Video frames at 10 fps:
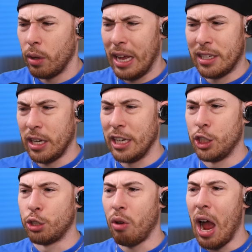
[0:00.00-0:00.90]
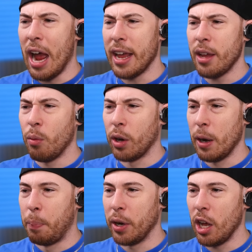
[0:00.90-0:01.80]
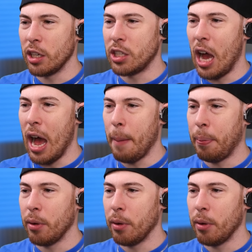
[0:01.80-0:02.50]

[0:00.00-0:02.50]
It's dry. We're gonna put it on top,